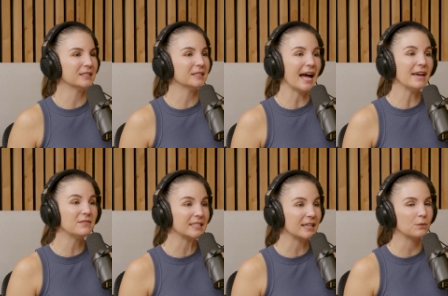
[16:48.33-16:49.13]
The live
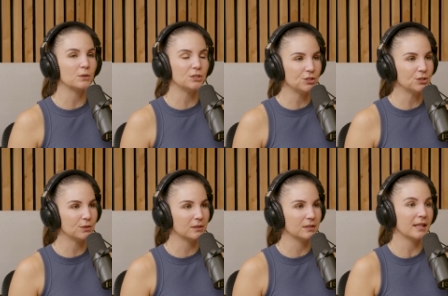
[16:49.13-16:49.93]

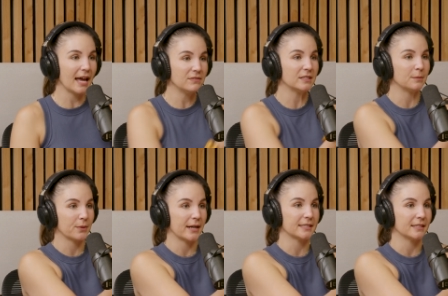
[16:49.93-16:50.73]
is
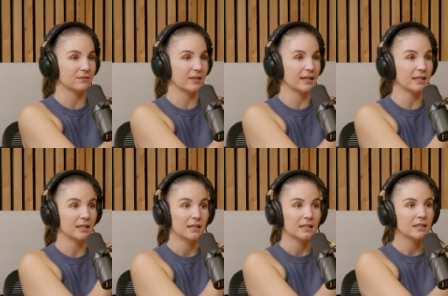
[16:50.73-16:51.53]
impressive. Like,
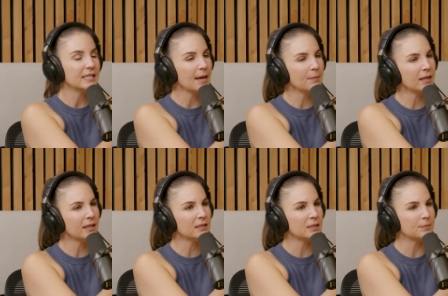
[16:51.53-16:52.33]
because how
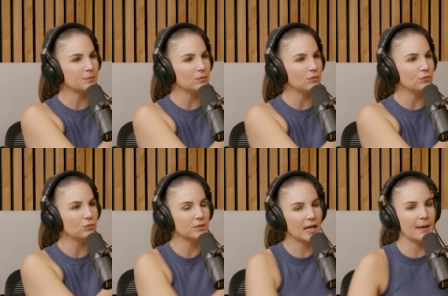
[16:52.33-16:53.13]
many
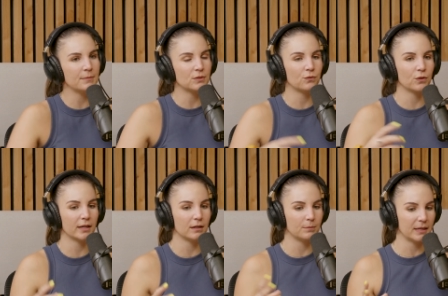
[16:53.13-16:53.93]
times for
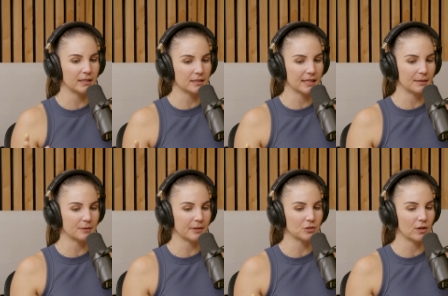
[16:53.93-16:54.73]
like a big stand-up
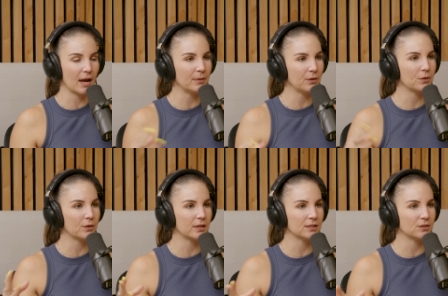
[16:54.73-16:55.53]
special, how many
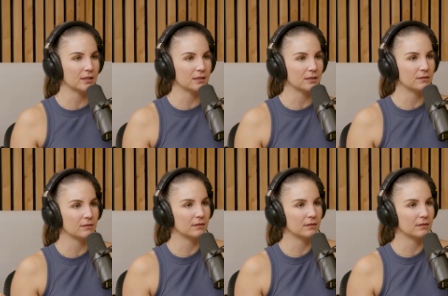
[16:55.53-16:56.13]
recordings do they do?